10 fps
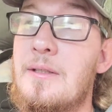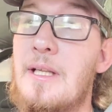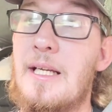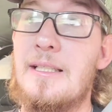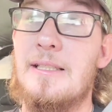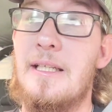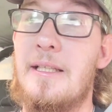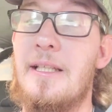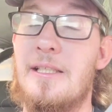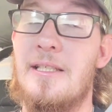like I said,
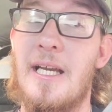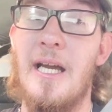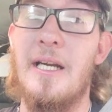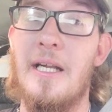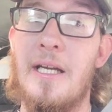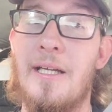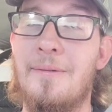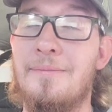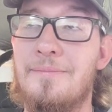this is Saturday.